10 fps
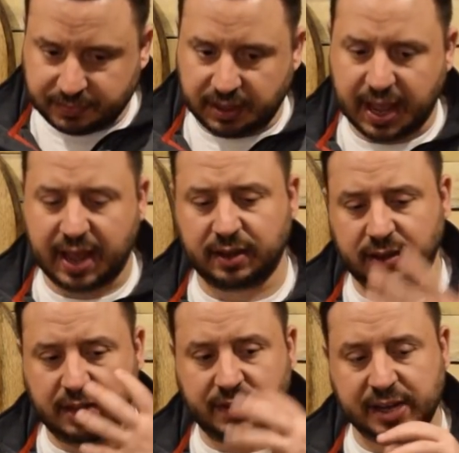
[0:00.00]
Yeah, and
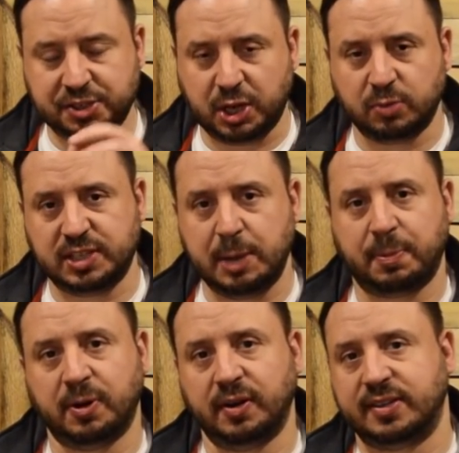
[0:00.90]
even as you go
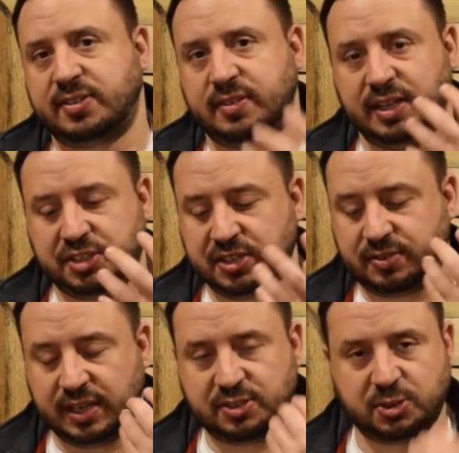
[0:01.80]
deeper, it's
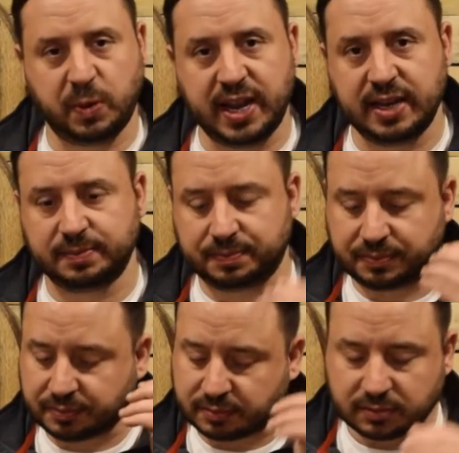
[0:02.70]
sweet.
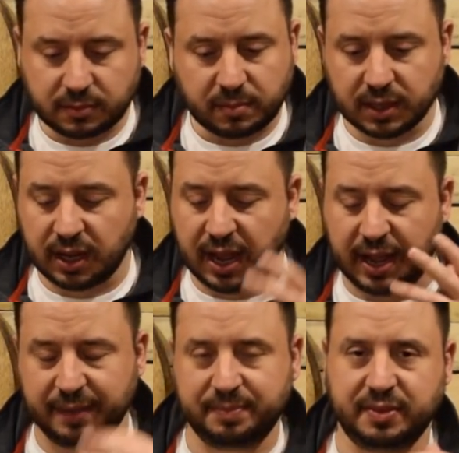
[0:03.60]

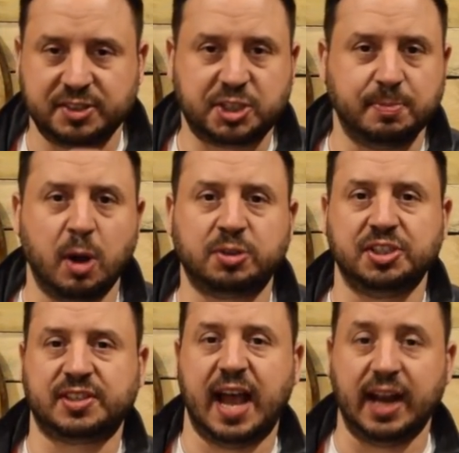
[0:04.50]
The smoke
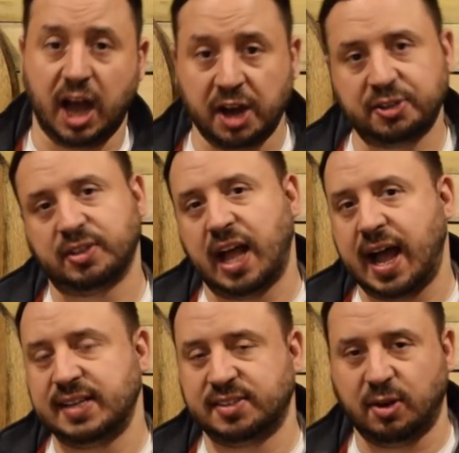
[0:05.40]
just kind of
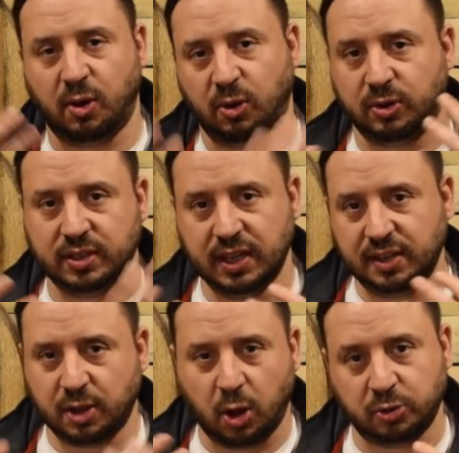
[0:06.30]
underlies the whole
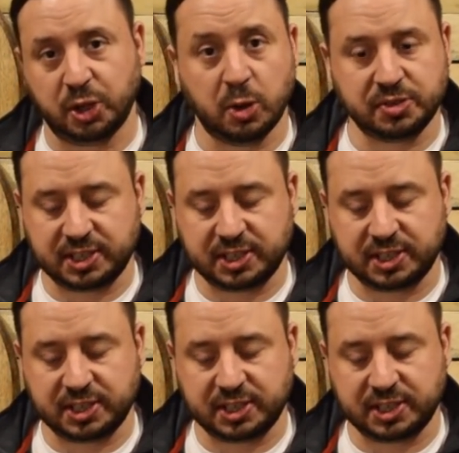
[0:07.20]
nose